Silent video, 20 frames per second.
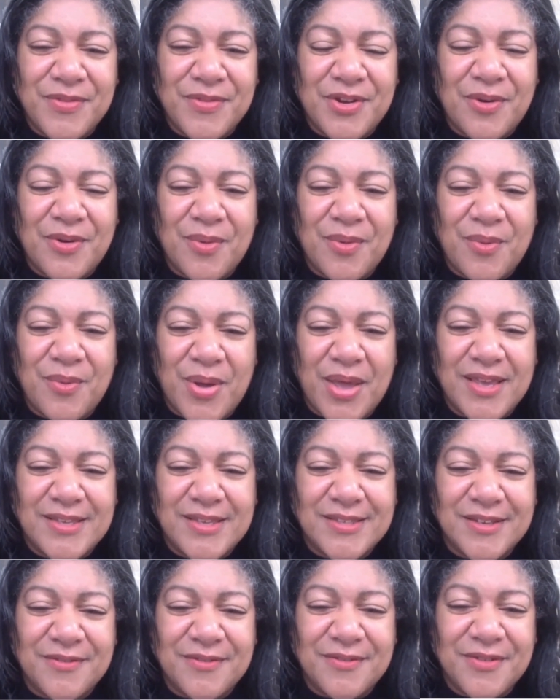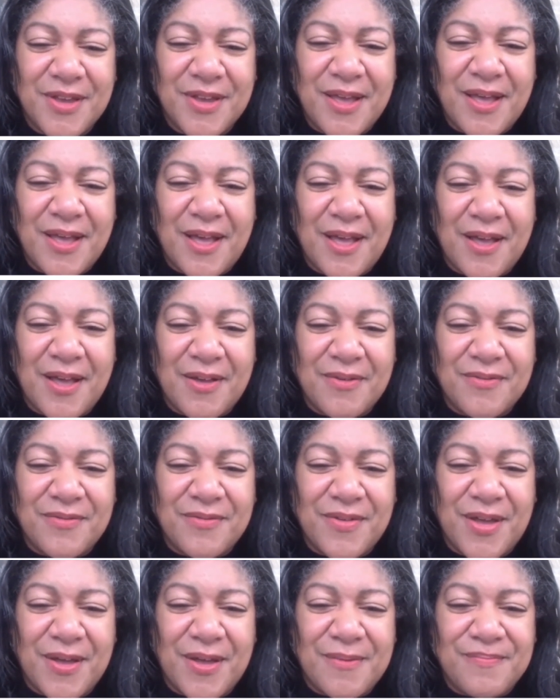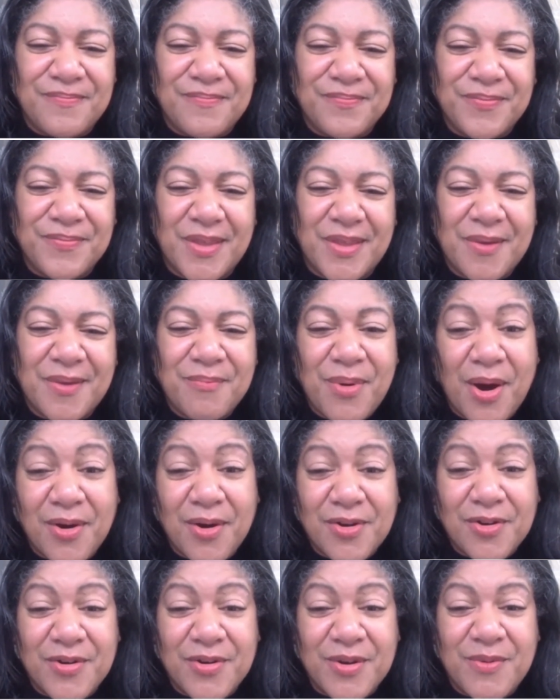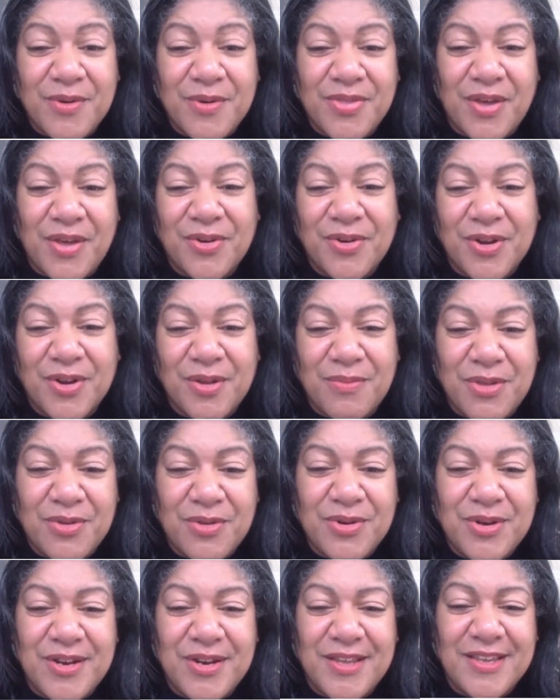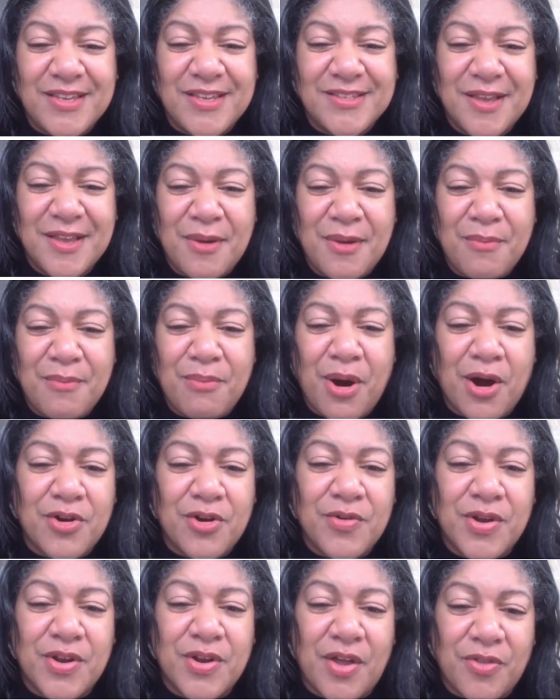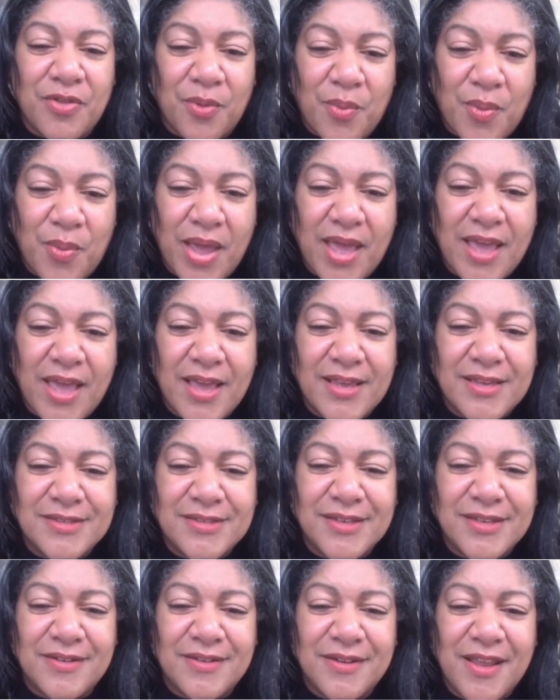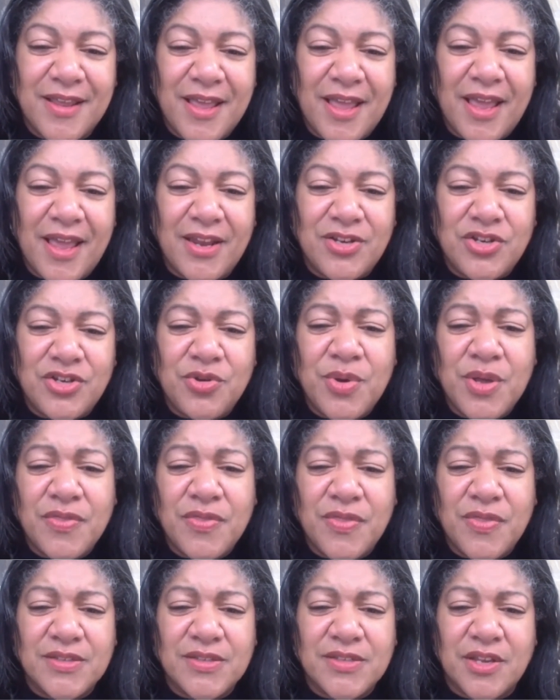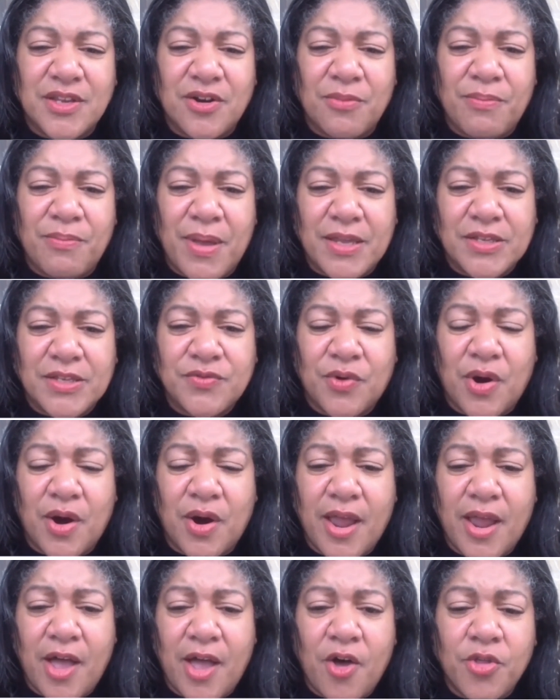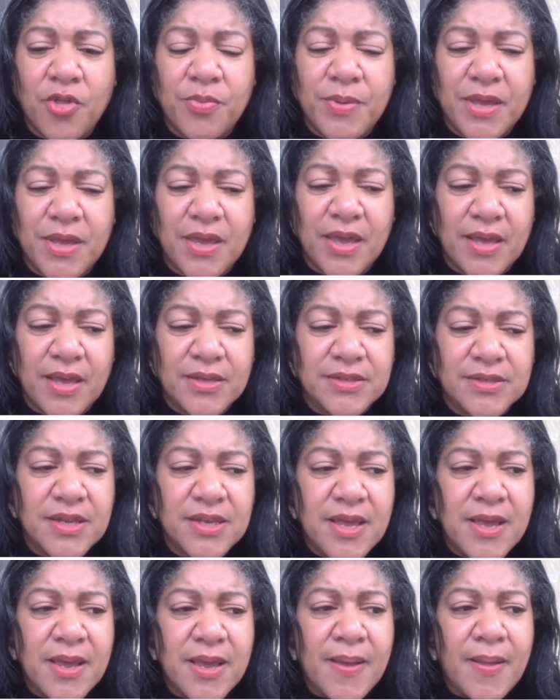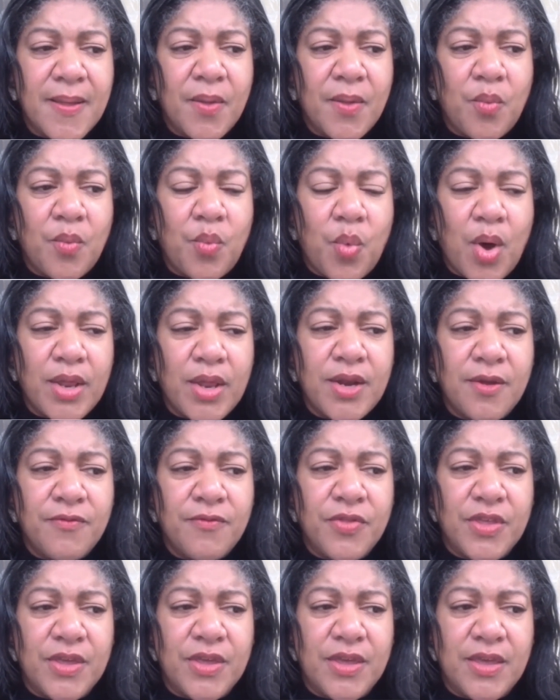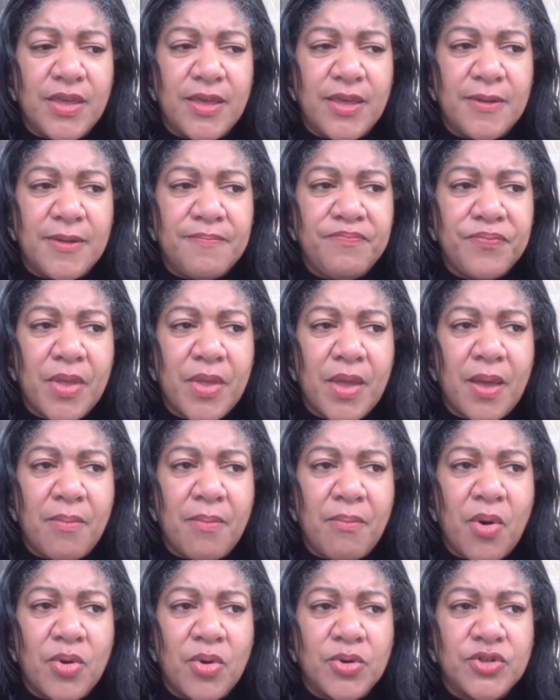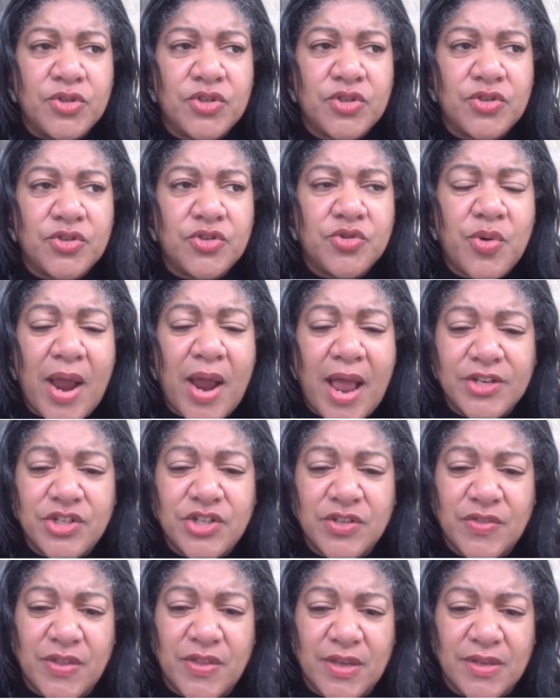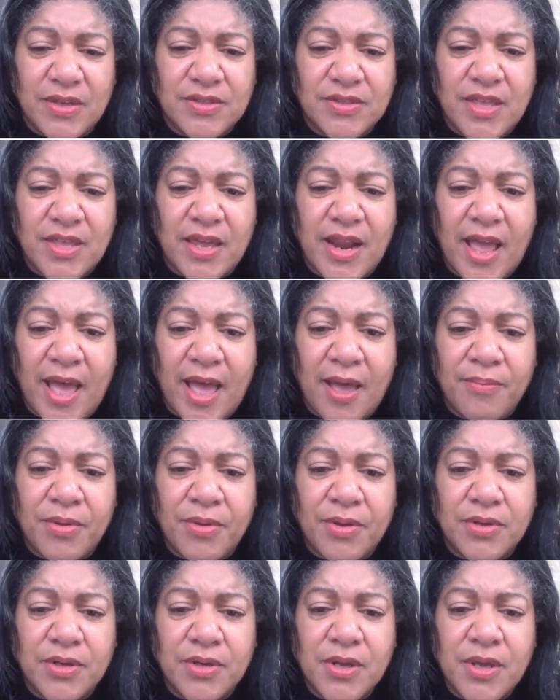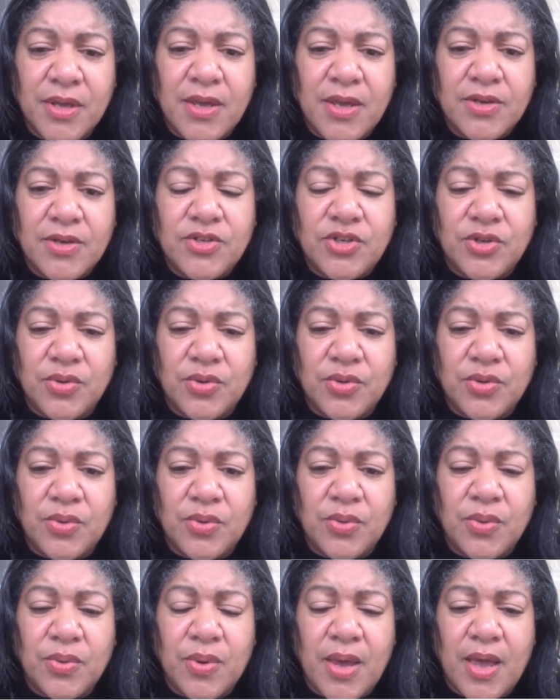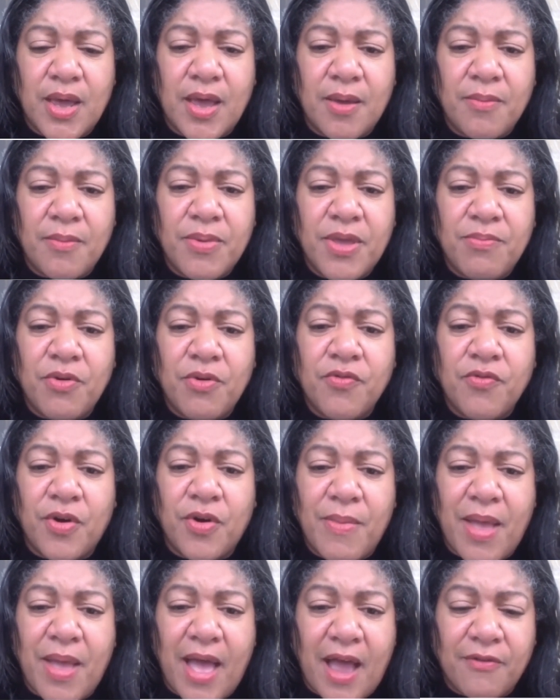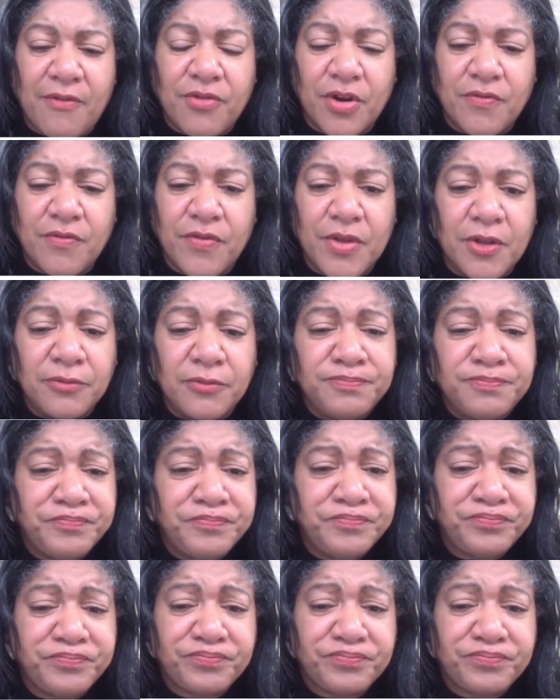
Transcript: you know, at ways of partnering with other communities, partnering in other ways, and doing things that are best for our health, because one of the most tragic things that happened to people from Africville,